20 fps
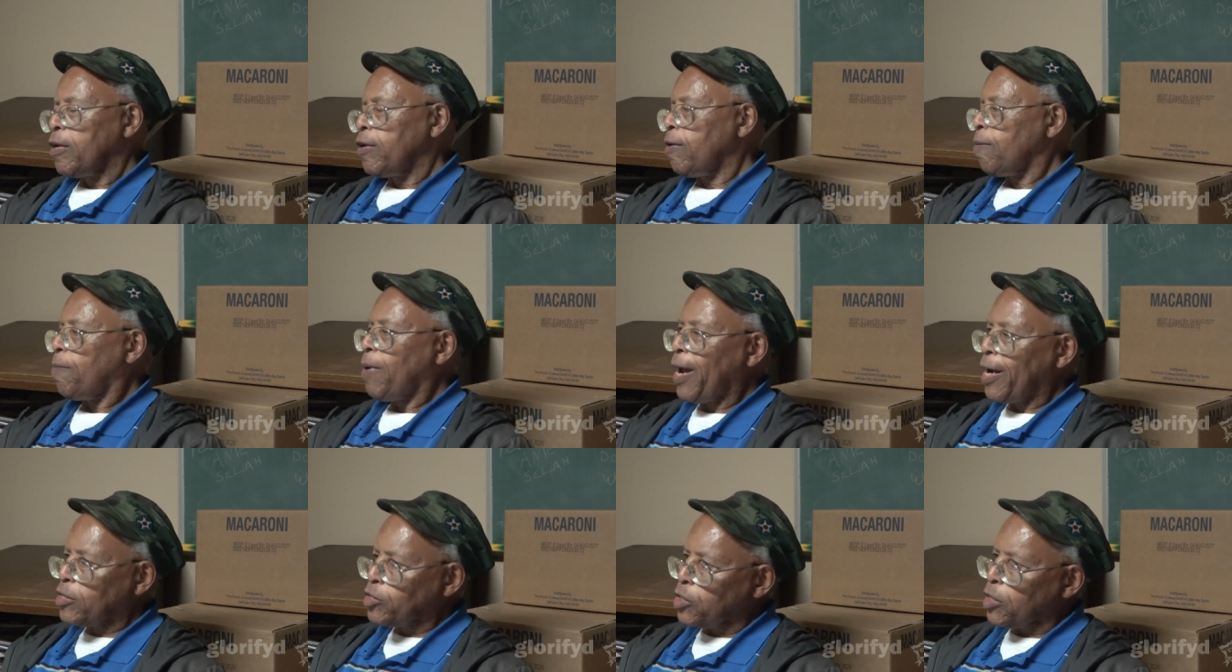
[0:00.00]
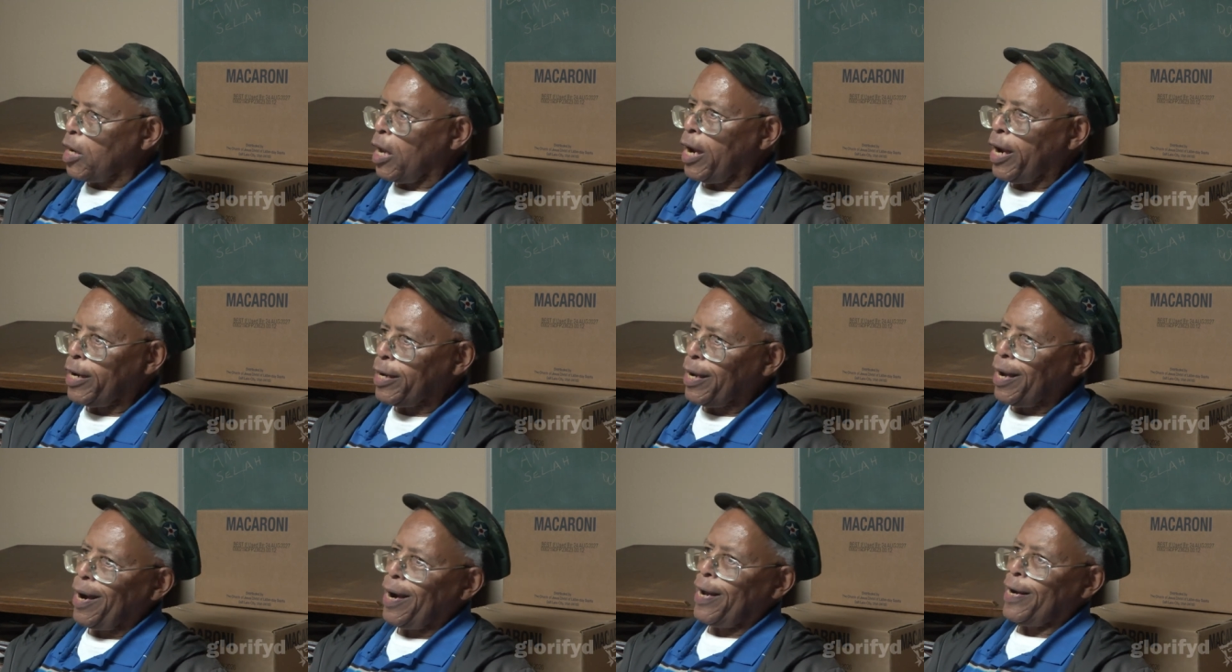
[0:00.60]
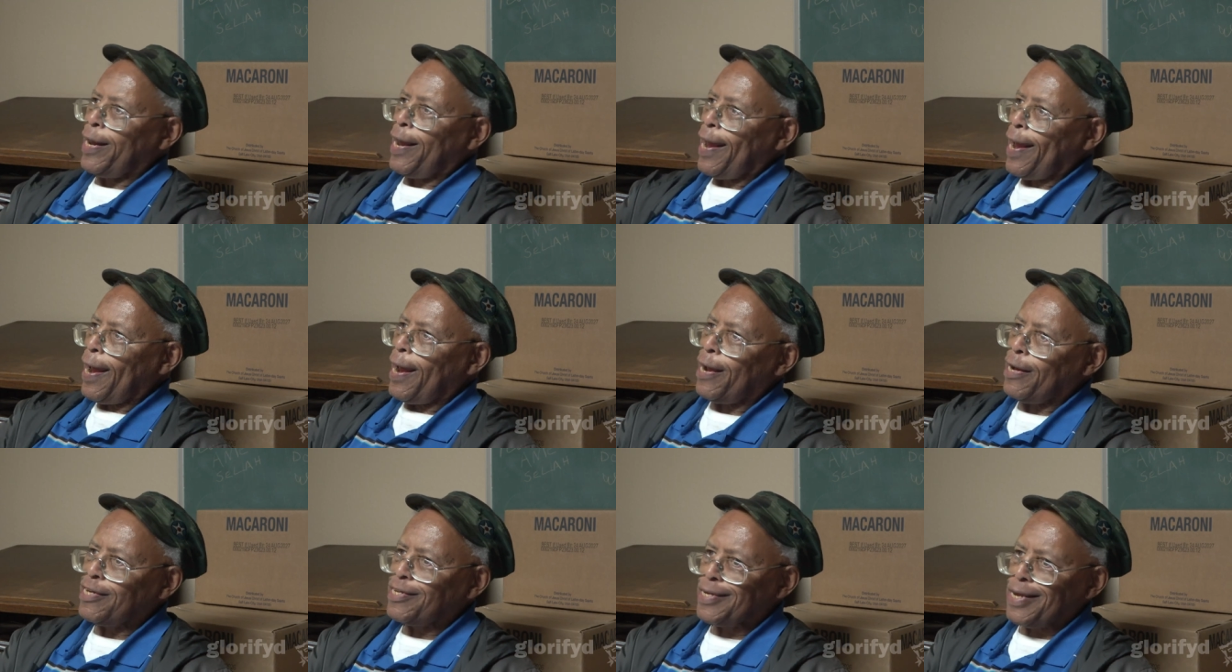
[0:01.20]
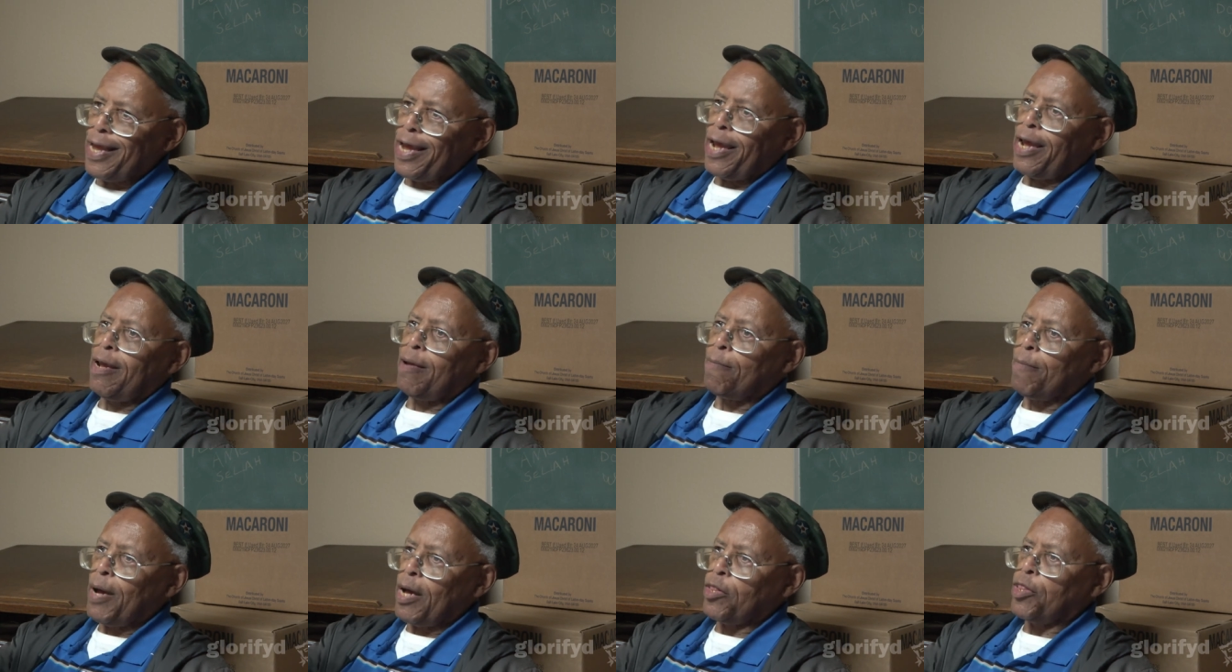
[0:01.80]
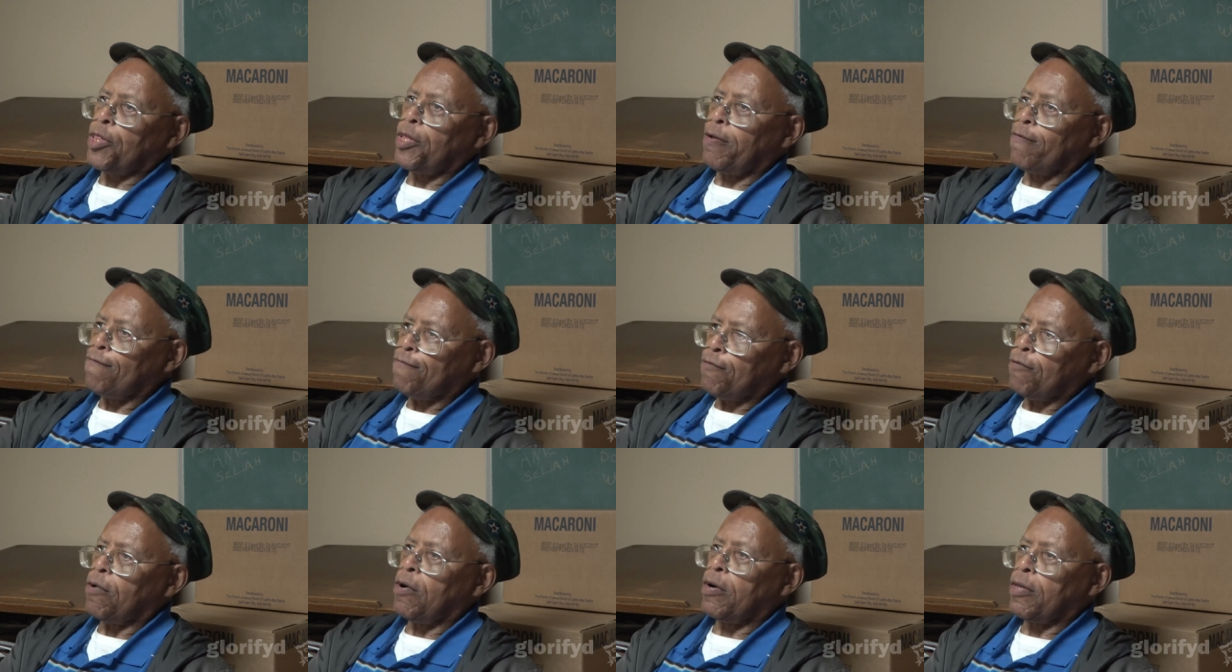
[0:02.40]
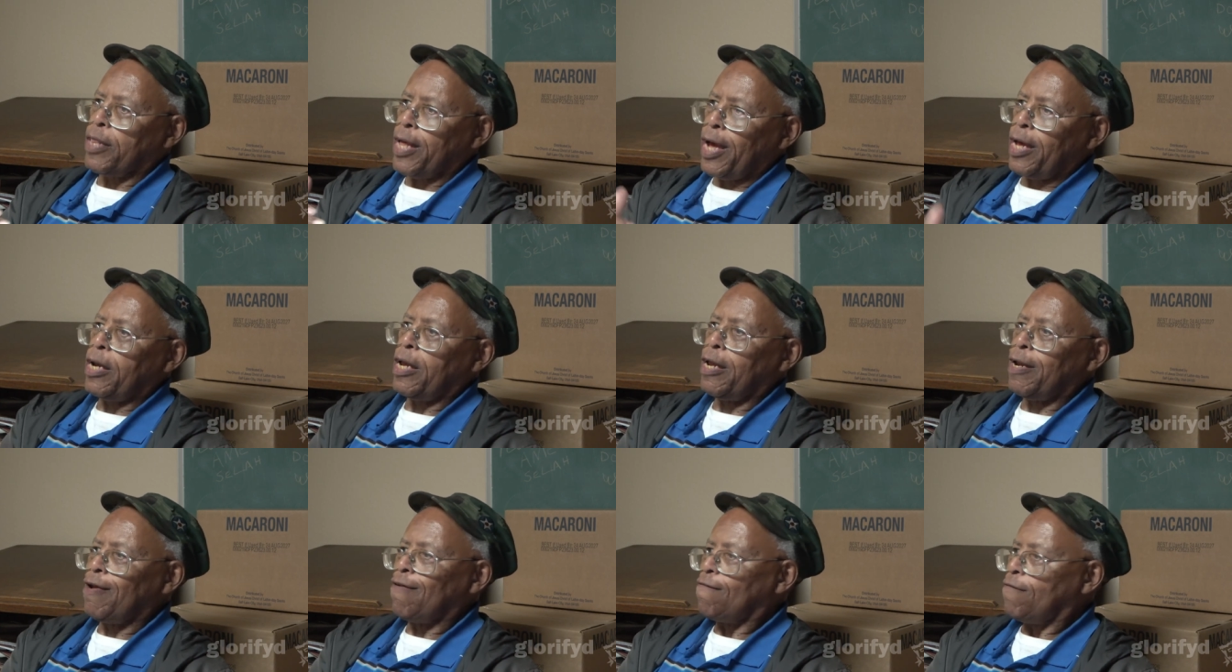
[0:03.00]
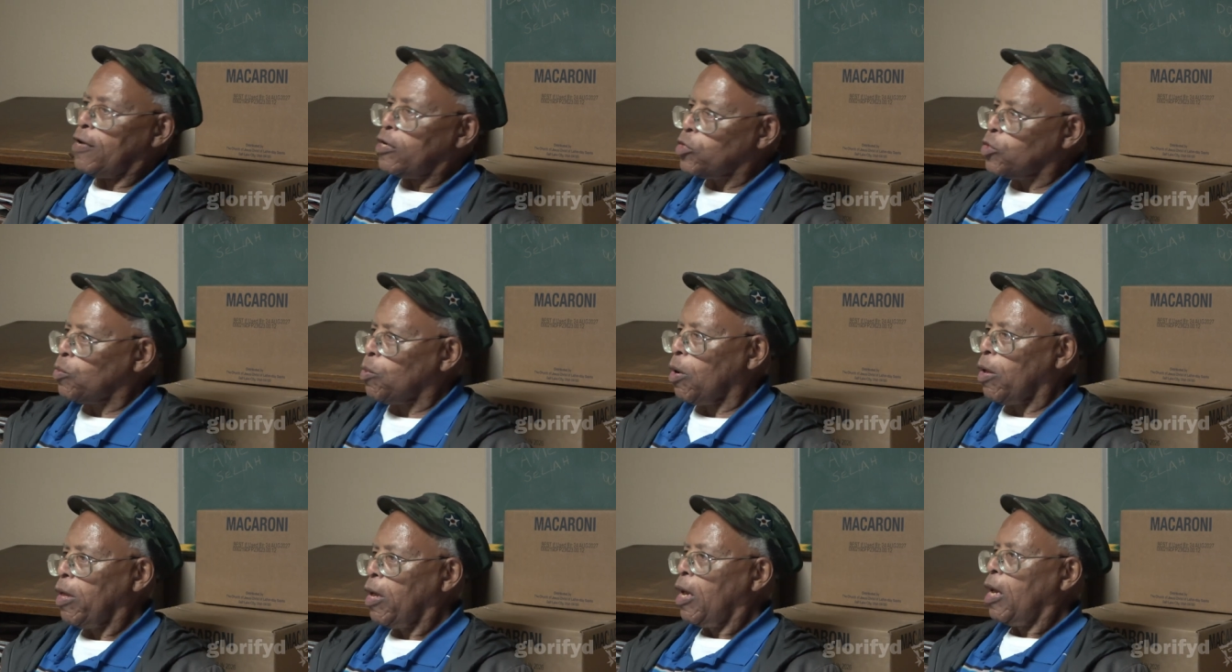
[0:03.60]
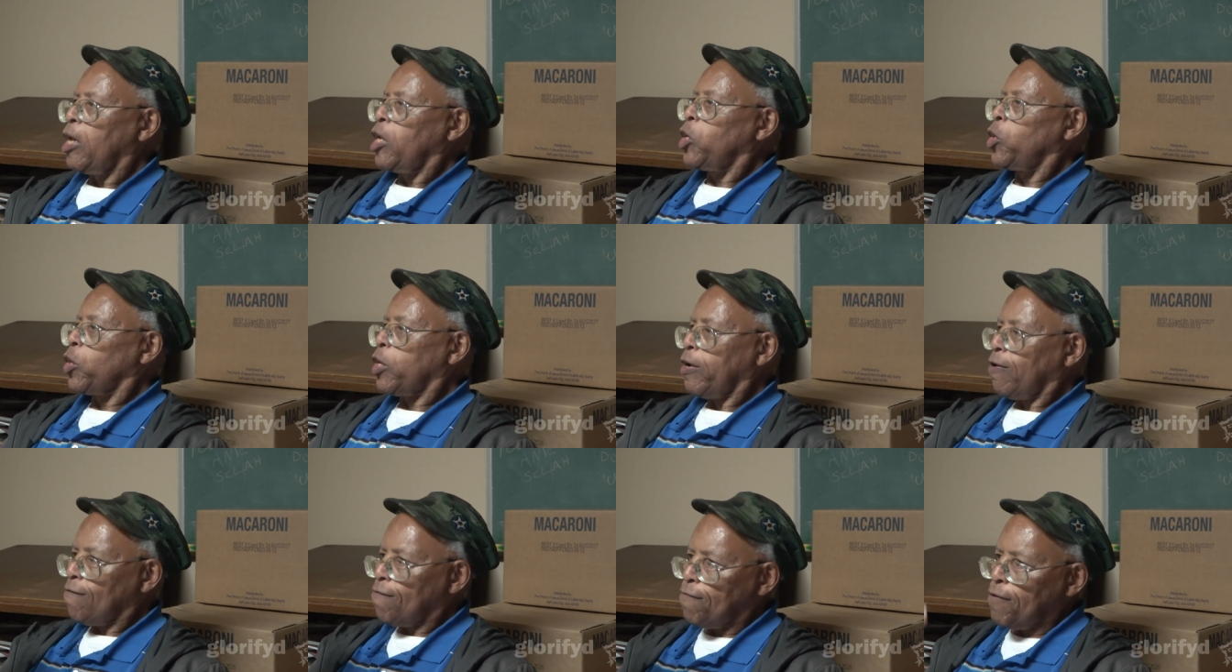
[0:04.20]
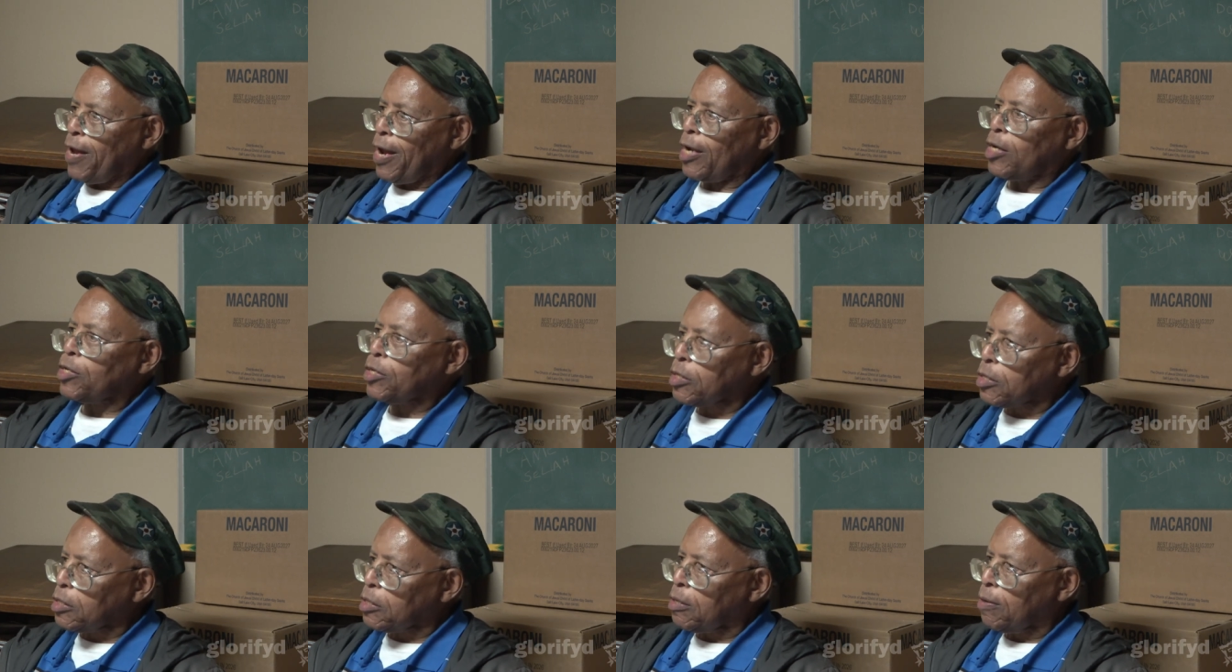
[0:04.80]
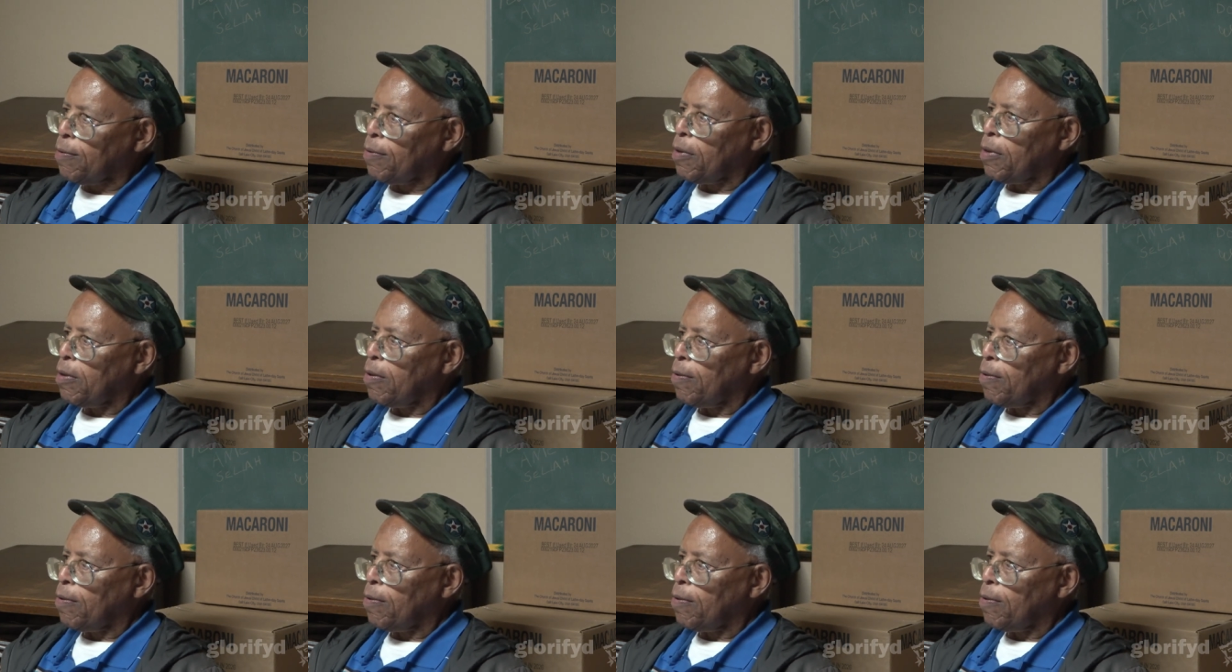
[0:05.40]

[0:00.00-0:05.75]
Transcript: You backslide. God has a method for that individual. You confess.